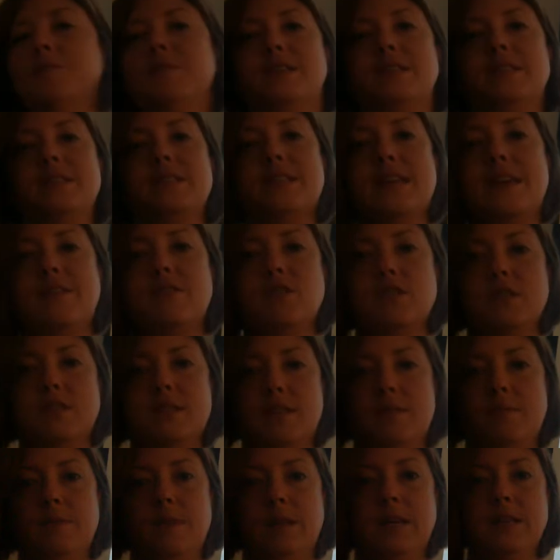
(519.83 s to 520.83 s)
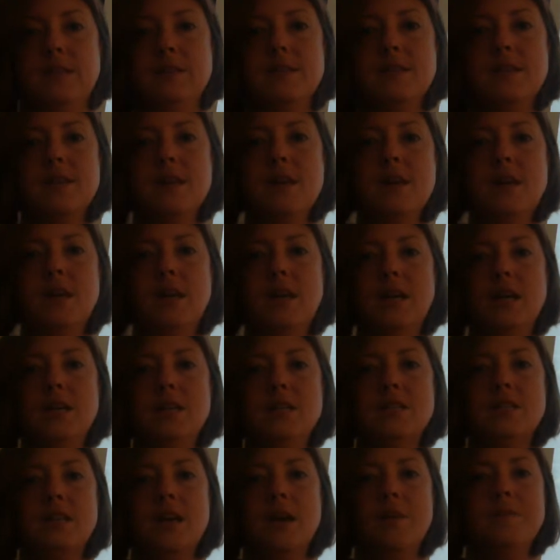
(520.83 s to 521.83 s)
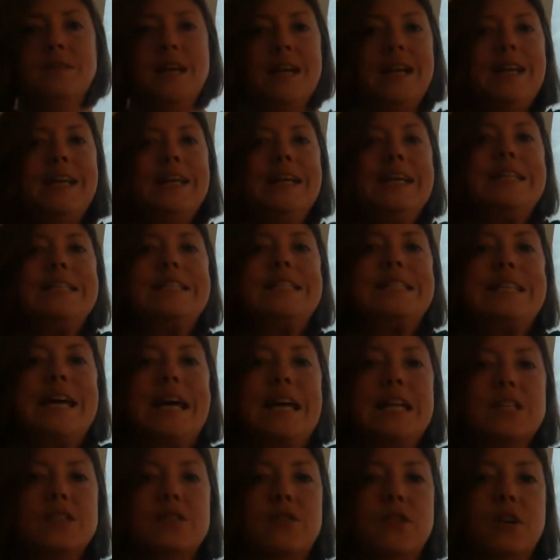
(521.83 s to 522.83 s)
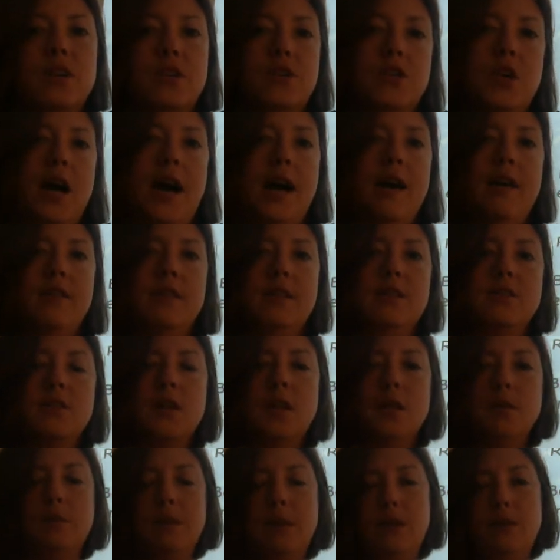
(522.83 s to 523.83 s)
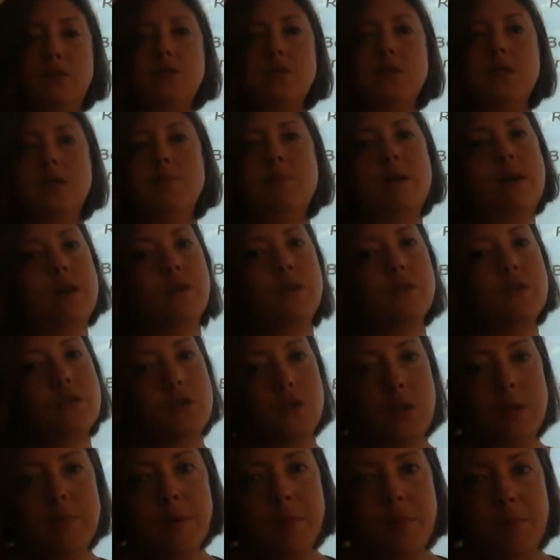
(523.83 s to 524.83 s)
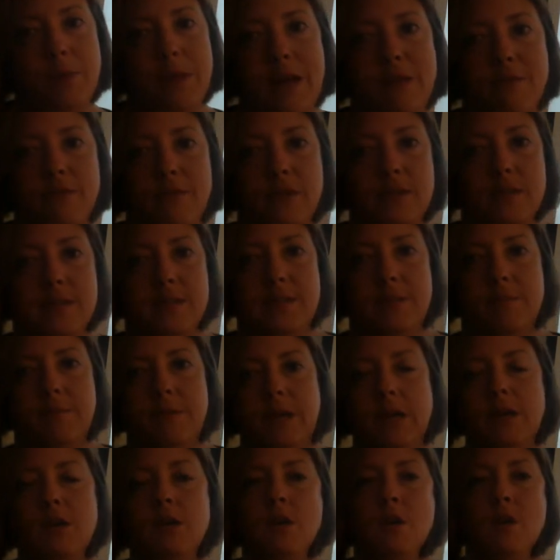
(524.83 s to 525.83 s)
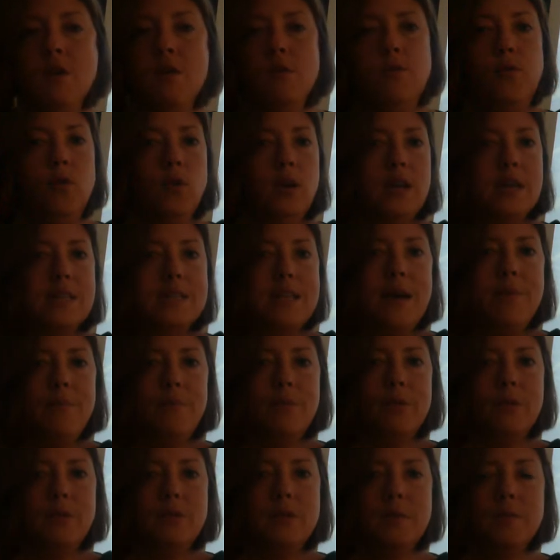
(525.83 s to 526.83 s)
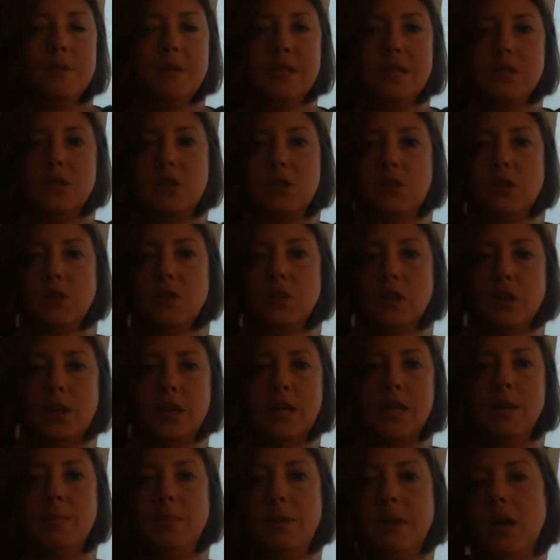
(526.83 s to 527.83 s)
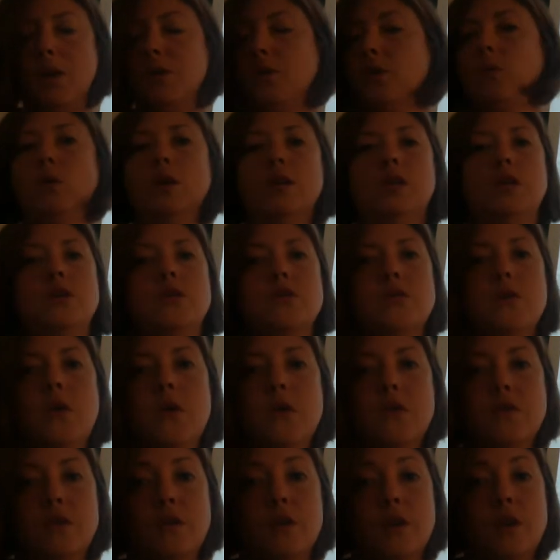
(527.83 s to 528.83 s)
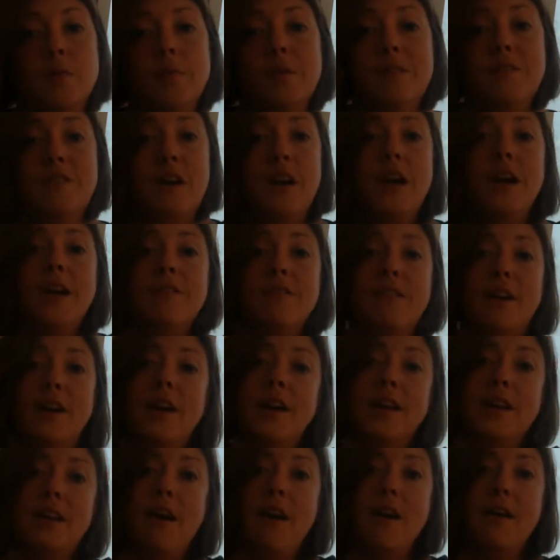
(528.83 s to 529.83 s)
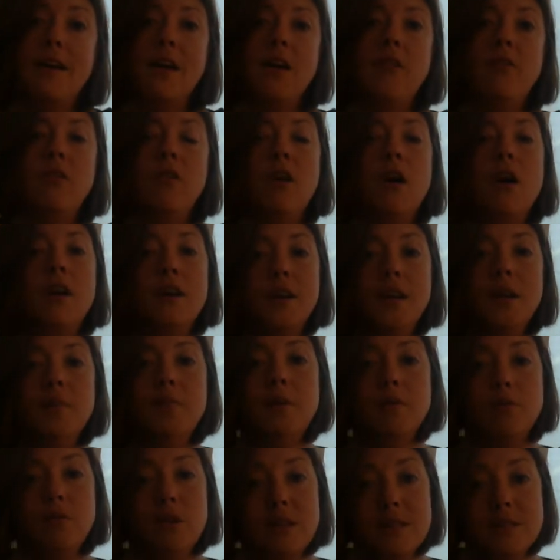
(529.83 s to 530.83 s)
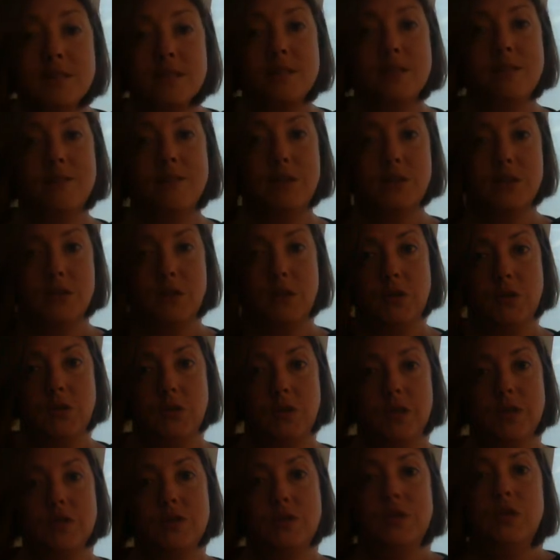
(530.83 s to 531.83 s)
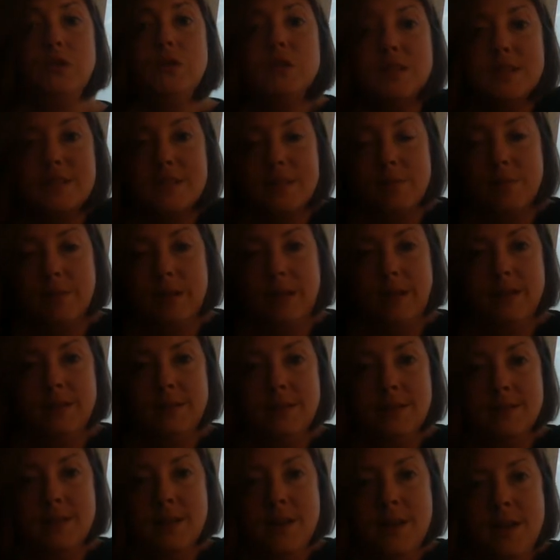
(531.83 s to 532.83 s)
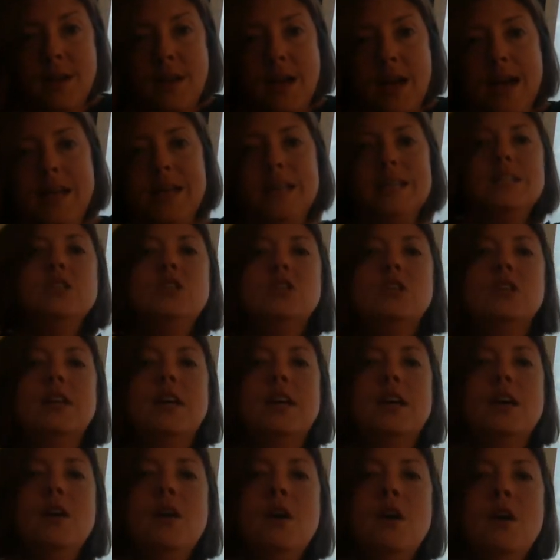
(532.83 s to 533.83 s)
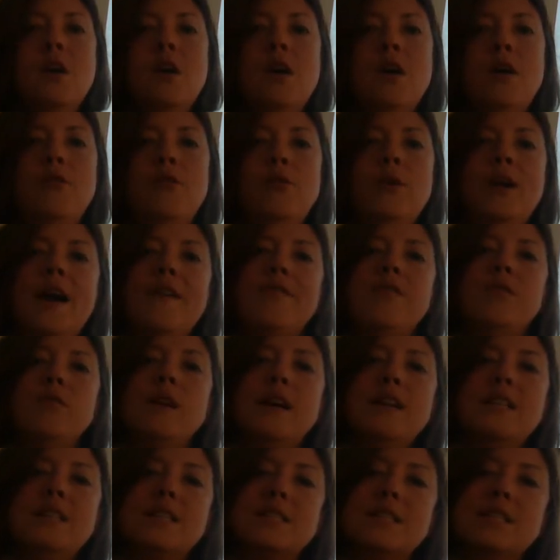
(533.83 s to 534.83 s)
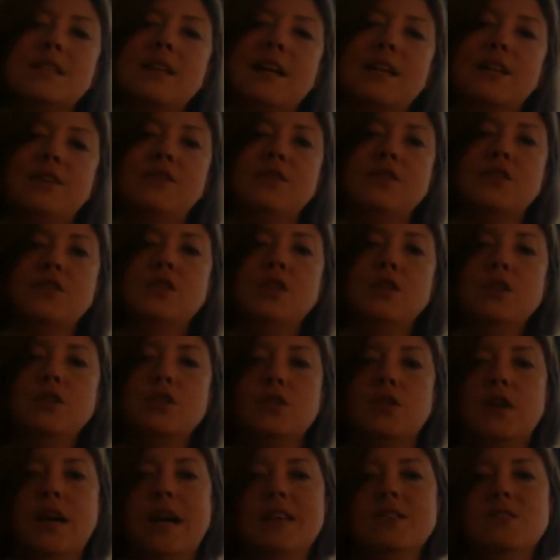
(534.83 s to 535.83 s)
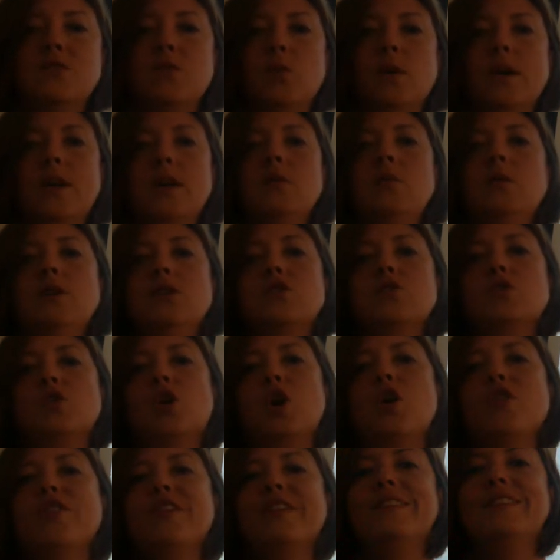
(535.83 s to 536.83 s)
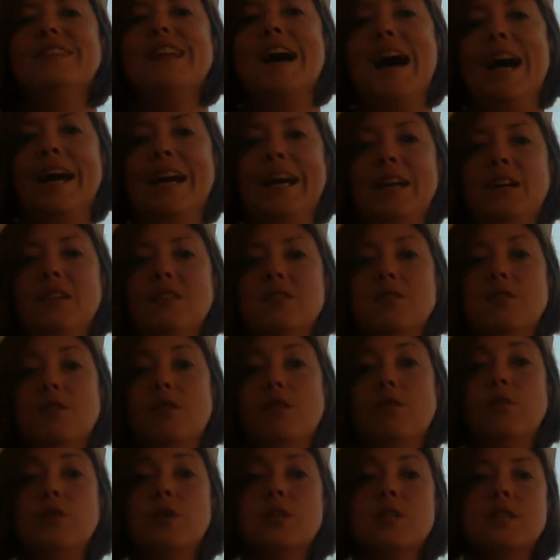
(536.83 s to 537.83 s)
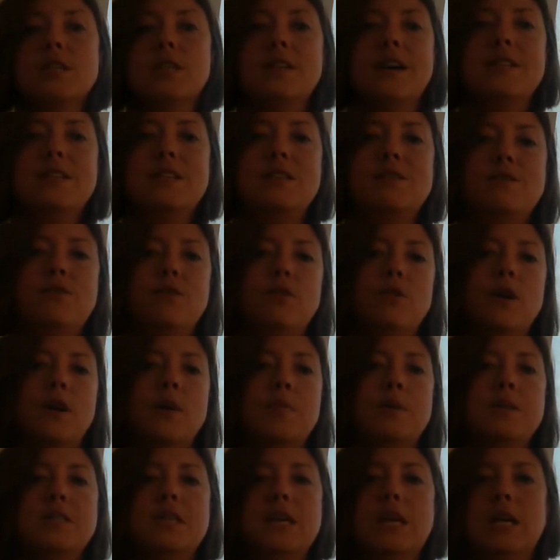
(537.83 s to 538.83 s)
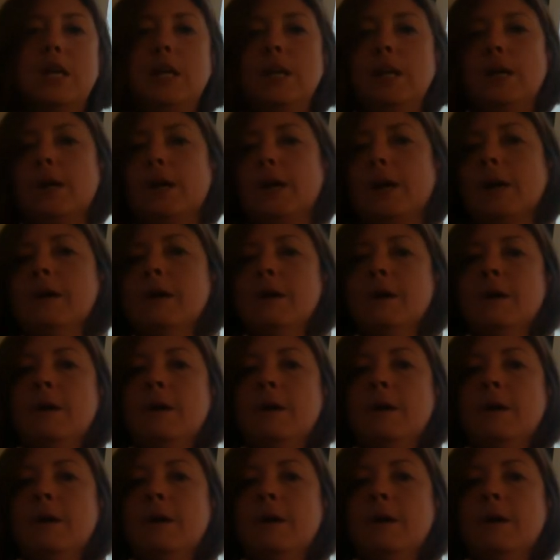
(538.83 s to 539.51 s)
these savior siblings is obtaining consent for a child that's going to be used in a medical treatment plan for the sibling. For example, some of these children are going to be under 1 year old. They're going to be very, very young, and there are going to be risks of these surgeries to the siblings. And additionally, if we have the right to select for certain traits, where do we draw the line? So if we're selecting for a particular